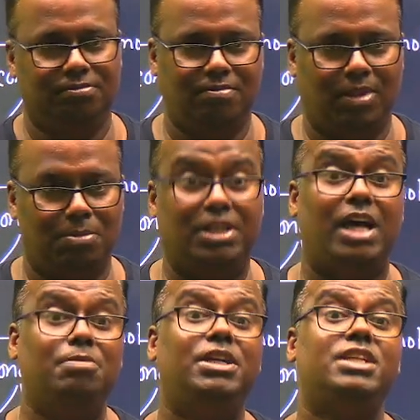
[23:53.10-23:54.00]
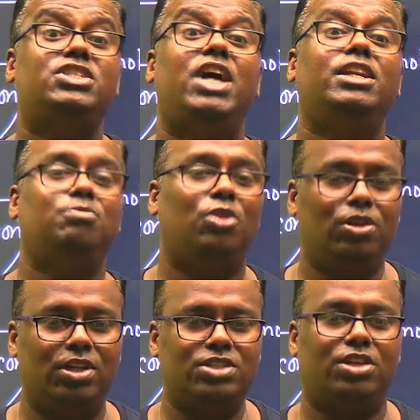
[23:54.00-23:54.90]
but diamond is giant molecular
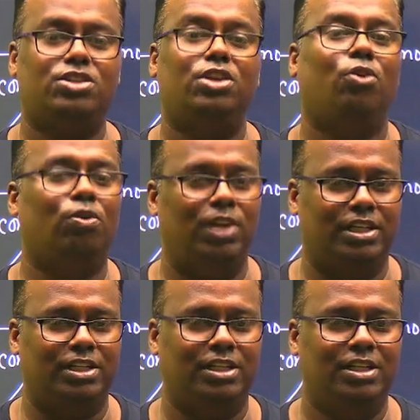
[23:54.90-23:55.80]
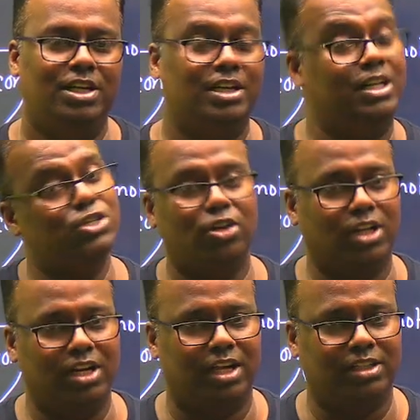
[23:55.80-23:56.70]
structure, covalent, does not
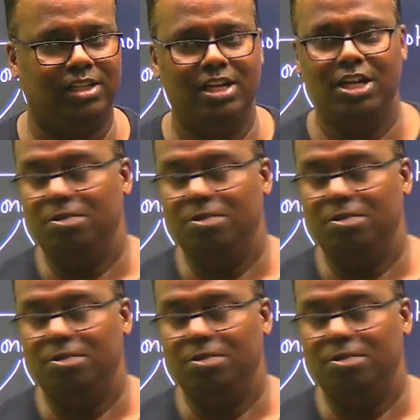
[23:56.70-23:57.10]
conduct, but